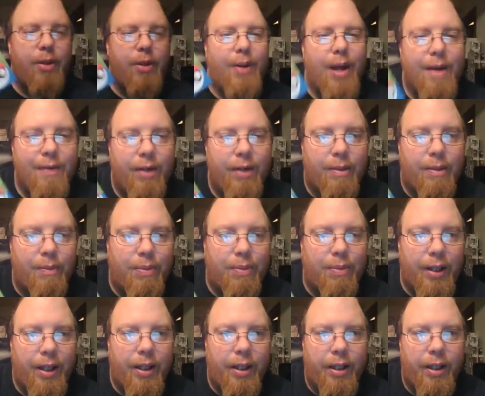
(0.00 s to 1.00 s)
you haven't
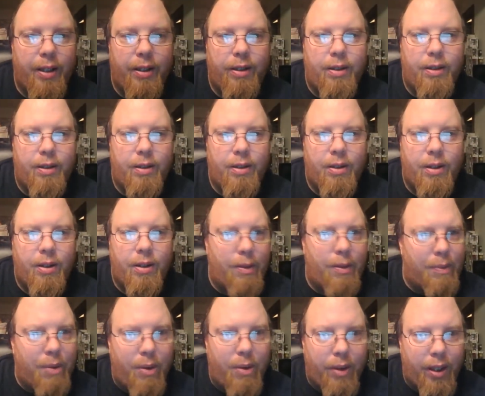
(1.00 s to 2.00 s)
completed
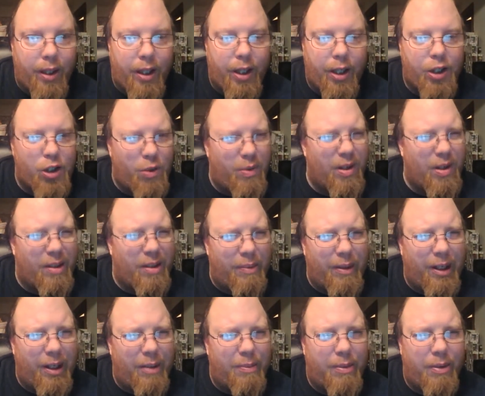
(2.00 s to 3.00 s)
your Pokedex. You want to
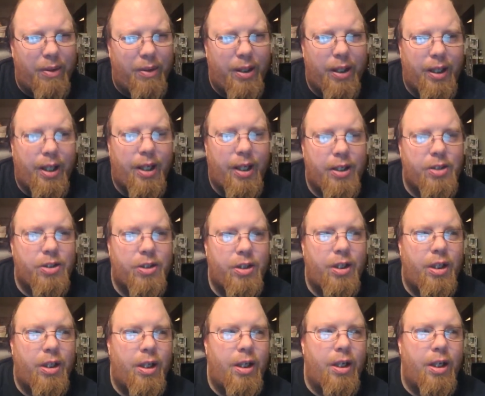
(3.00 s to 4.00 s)
complete a Pokedex.
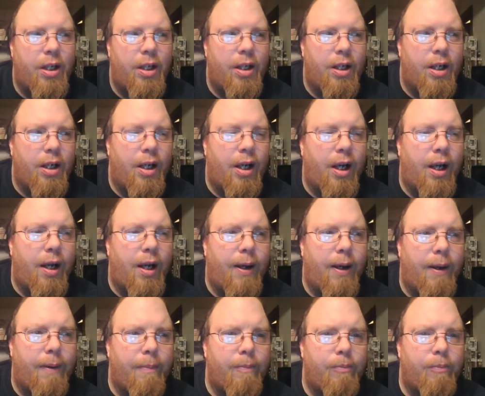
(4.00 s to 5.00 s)

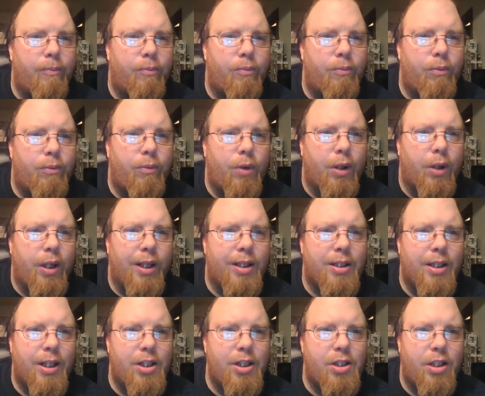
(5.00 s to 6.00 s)
Um, you can
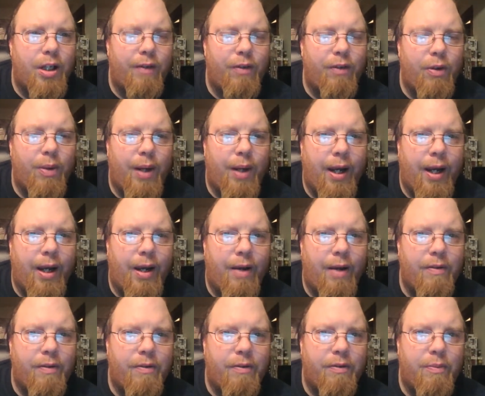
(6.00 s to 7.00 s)
essentially, if you
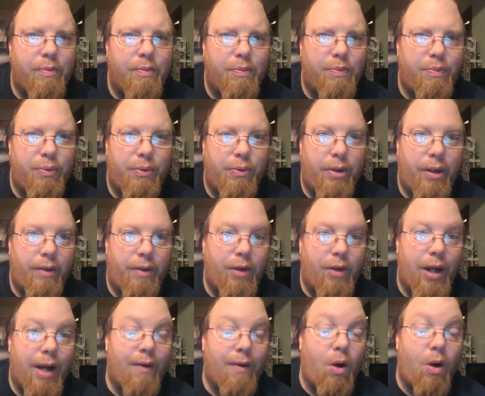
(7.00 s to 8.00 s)
have pretty, if
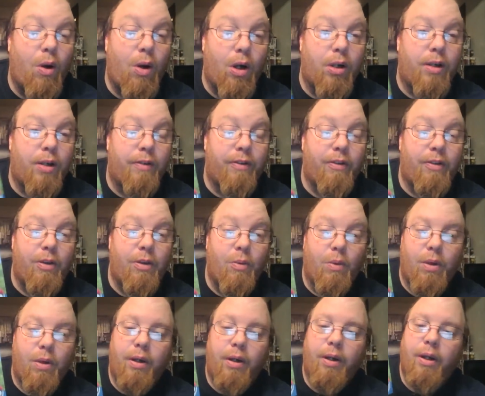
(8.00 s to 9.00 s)
you have all
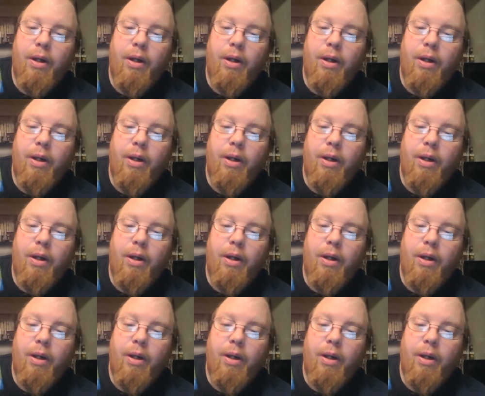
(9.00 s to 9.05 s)
151